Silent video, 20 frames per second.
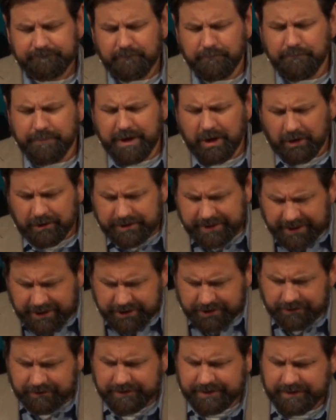Be our
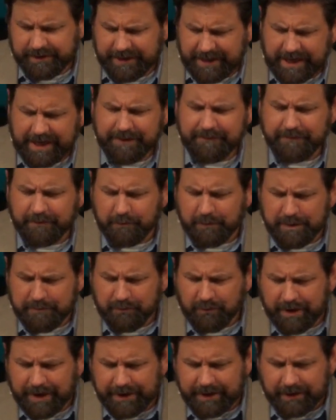teacher today, for we
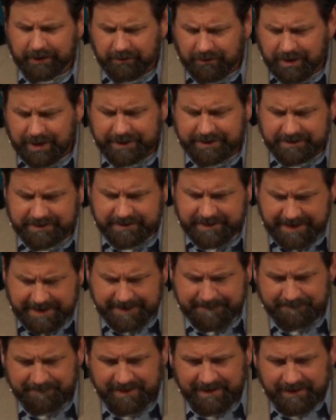pray it in Christ's
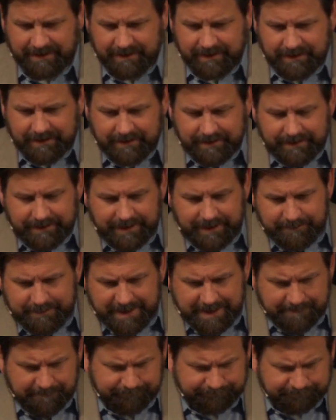name.
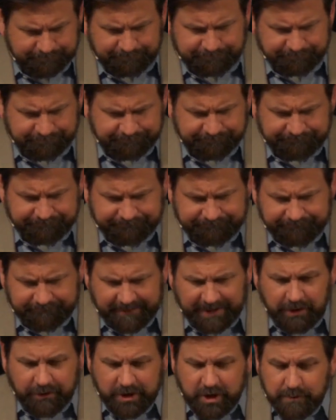Amen.
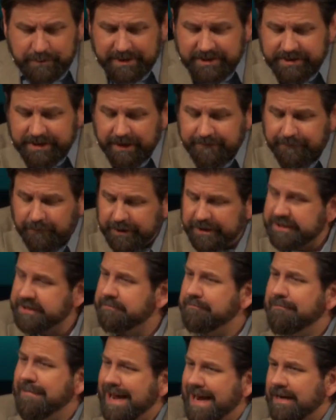You know, human
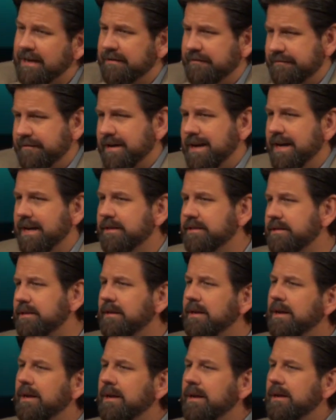sinfulness magnifies
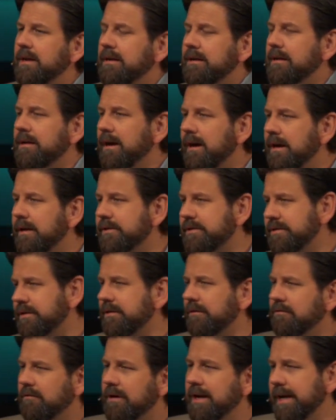God's
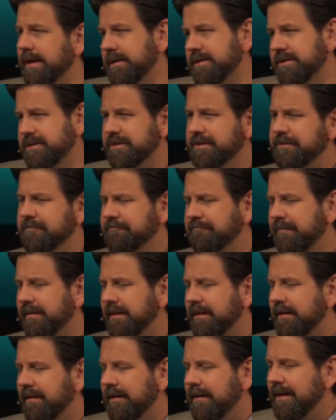grace.
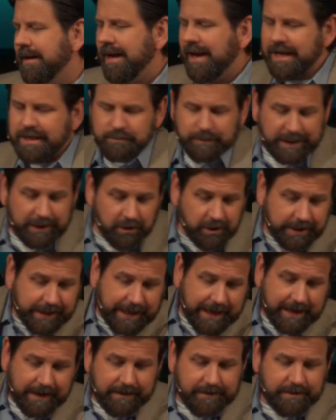As we
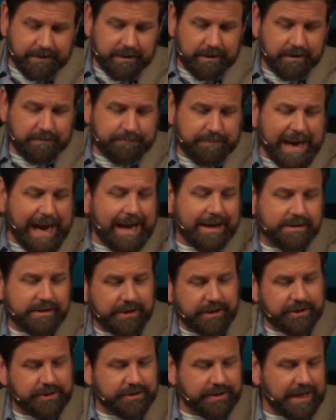look at the
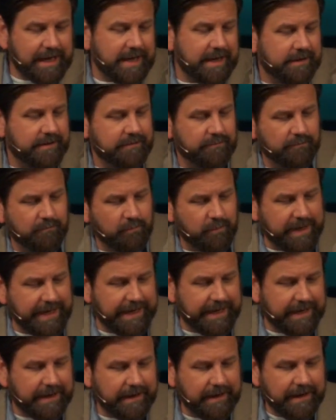passage that
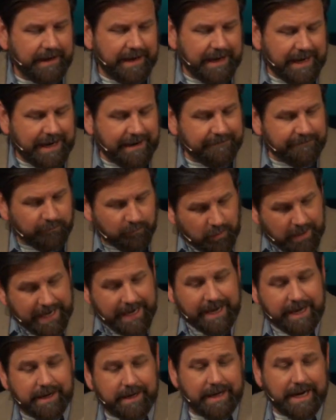we have
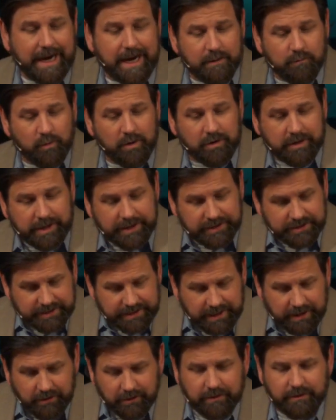read and will
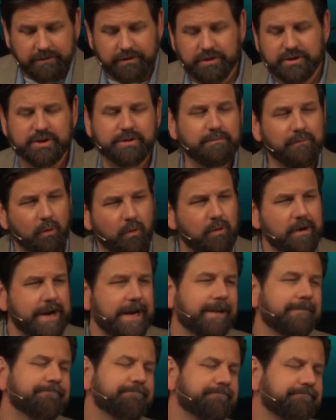consider this morning,